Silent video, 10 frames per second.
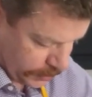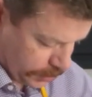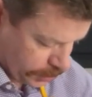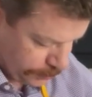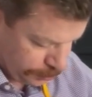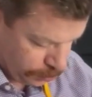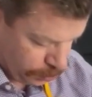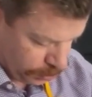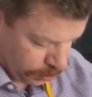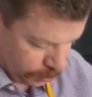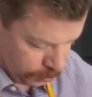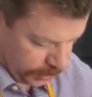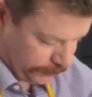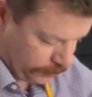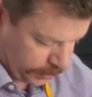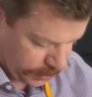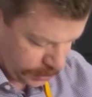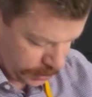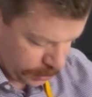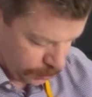spoon or whatever it is
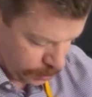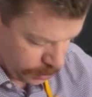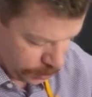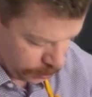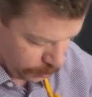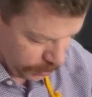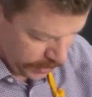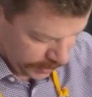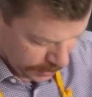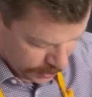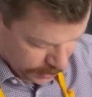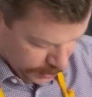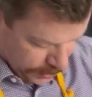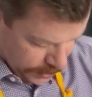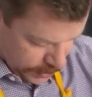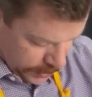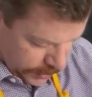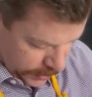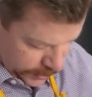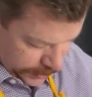that you're using the other way,
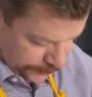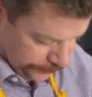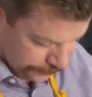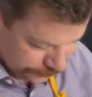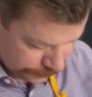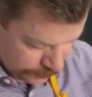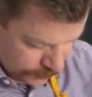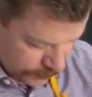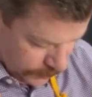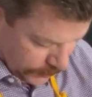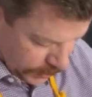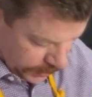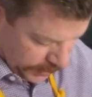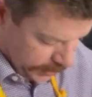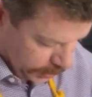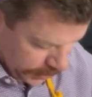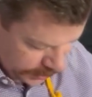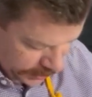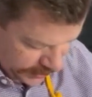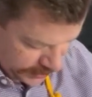and then at
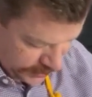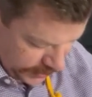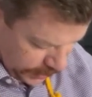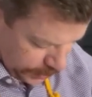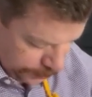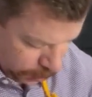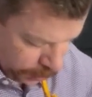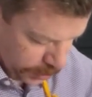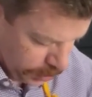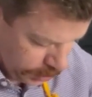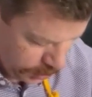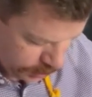the exact point